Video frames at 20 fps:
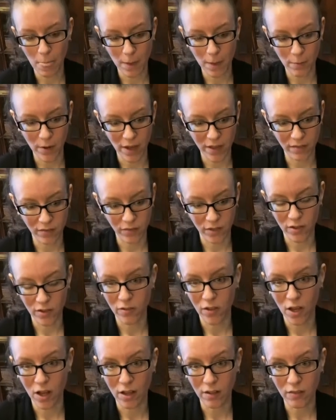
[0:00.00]
by the fear of
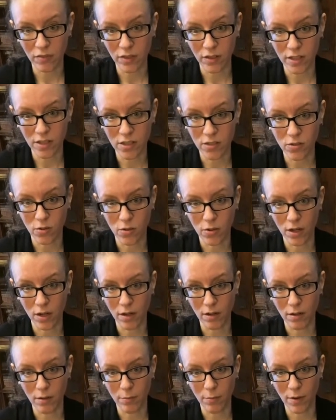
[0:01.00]
conflict
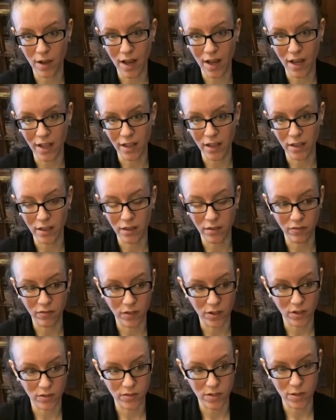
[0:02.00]
or by the
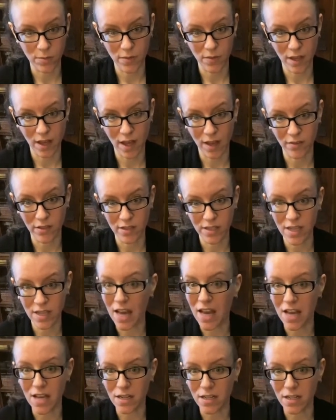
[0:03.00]
fear of something having to
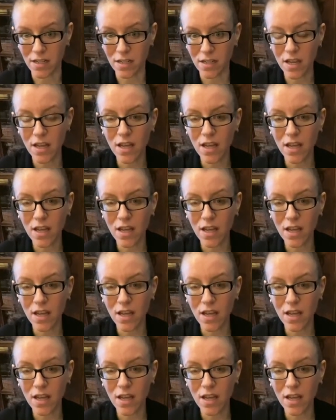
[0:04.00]
end,